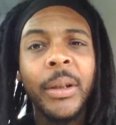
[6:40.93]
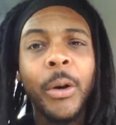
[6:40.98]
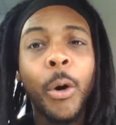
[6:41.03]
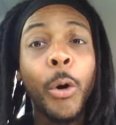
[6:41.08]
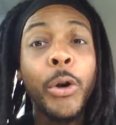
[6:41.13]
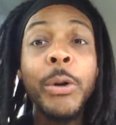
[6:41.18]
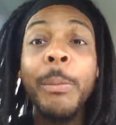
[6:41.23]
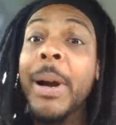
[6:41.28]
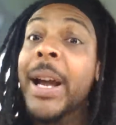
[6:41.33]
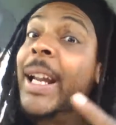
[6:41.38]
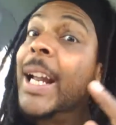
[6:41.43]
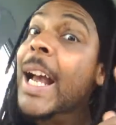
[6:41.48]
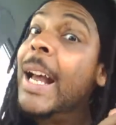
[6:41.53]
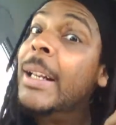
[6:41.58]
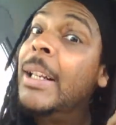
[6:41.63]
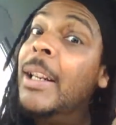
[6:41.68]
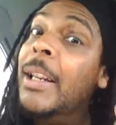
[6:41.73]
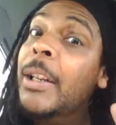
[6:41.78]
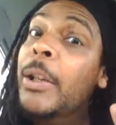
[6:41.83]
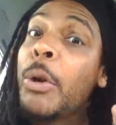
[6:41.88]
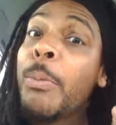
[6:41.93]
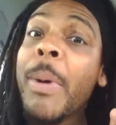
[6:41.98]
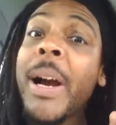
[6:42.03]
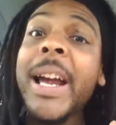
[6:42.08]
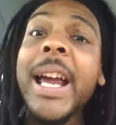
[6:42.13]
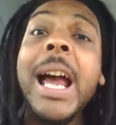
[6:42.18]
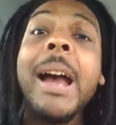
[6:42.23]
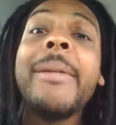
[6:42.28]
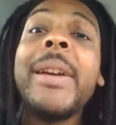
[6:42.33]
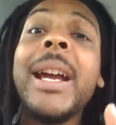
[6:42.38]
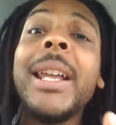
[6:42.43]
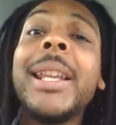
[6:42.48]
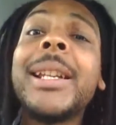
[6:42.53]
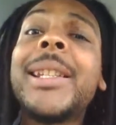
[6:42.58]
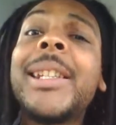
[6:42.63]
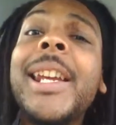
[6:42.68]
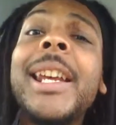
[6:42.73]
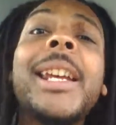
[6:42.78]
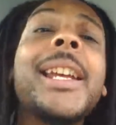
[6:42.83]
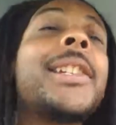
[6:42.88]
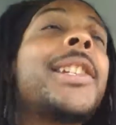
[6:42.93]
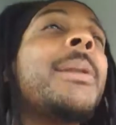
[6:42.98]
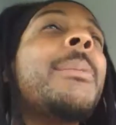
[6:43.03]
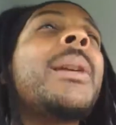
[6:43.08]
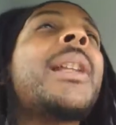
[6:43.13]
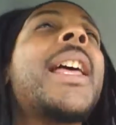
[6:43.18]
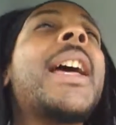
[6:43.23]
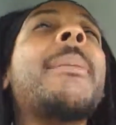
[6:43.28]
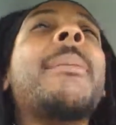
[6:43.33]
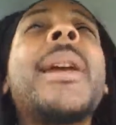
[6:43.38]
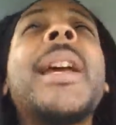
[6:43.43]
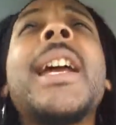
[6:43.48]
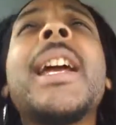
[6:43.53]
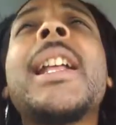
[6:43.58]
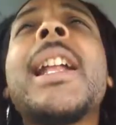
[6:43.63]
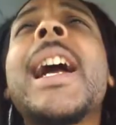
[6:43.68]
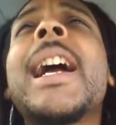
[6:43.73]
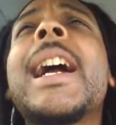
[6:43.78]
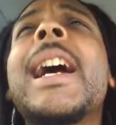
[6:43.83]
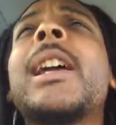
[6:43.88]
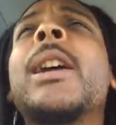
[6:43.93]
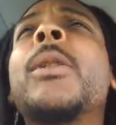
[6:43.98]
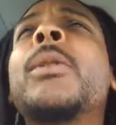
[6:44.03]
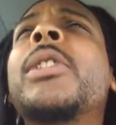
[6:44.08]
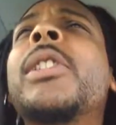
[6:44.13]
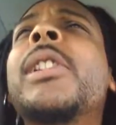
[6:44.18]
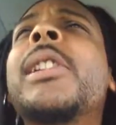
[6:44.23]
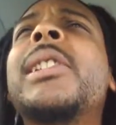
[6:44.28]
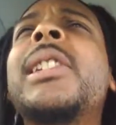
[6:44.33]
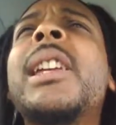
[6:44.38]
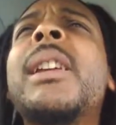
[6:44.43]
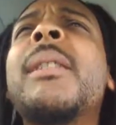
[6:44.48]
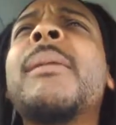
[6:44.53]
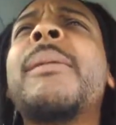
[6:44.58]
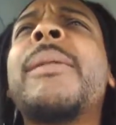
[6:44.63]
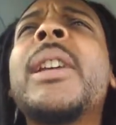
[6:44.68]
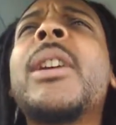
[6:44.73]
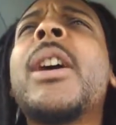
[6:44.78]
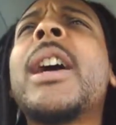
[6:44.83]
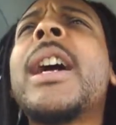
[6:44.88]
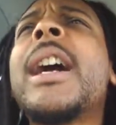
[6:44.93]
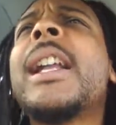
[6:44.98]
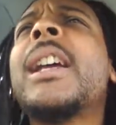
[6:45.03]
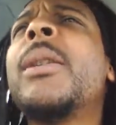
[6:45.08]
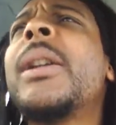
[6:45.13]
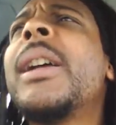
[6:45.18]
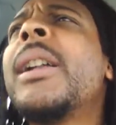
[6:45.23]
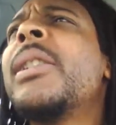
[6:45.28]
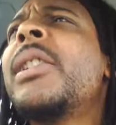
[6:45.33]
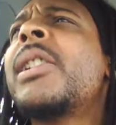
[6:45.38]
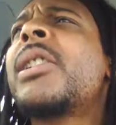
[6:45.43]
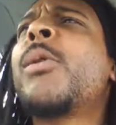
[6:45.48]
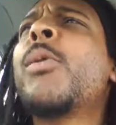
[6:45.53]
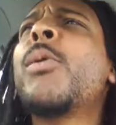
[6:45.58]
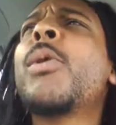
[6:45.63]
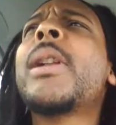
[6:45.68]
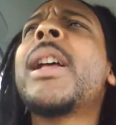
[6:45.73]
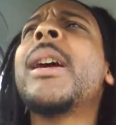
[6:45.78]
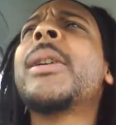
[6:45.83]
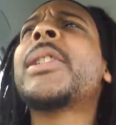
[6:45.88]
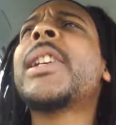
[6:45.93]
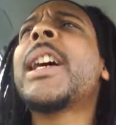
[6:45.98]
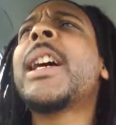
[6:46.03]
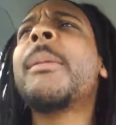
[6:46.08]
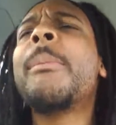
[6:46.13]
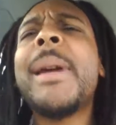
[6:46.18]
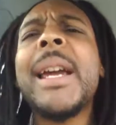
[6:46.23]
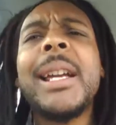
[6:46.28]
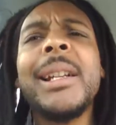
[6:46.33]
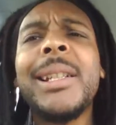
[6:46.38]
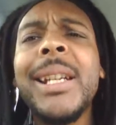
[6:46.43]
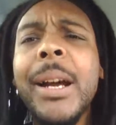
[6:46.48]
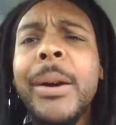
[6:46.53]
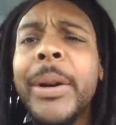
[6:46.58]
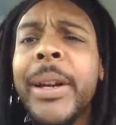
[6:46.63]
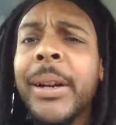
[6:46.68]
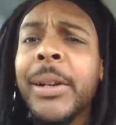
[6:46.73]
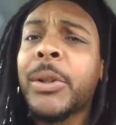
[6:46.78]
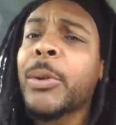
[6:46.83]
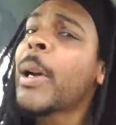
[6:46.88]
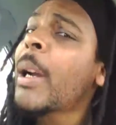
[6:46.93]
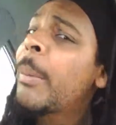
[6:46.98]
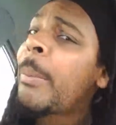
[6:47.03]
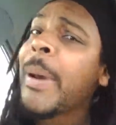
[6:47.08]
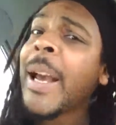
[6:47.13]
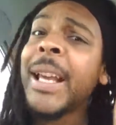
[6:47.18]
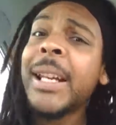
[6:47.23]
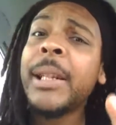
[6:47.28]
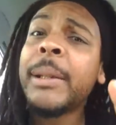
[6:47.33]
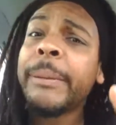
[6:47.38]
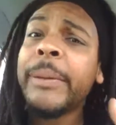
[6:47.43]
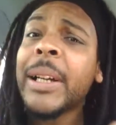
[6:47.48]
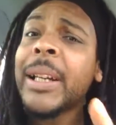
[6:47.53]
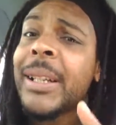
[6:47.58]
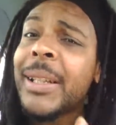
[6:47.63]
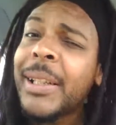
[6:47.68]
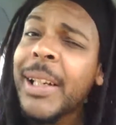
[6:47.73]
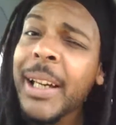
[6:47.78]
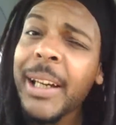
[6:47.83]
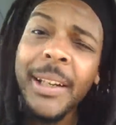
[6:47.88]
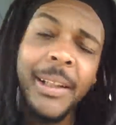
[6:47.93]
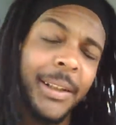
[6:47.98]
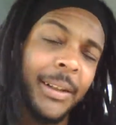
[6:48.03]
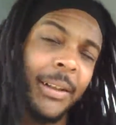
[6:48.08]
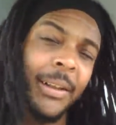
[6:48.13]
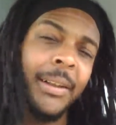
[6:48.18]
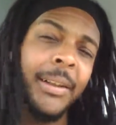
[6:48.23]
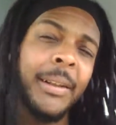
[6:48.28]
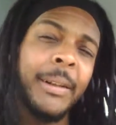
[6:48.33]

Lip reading: Or you might have hella tickets and be like, man, I gotta go to this DMV, or I gotta go down to this courthouse. I gotta make it down here so I can pay these fucking tickets.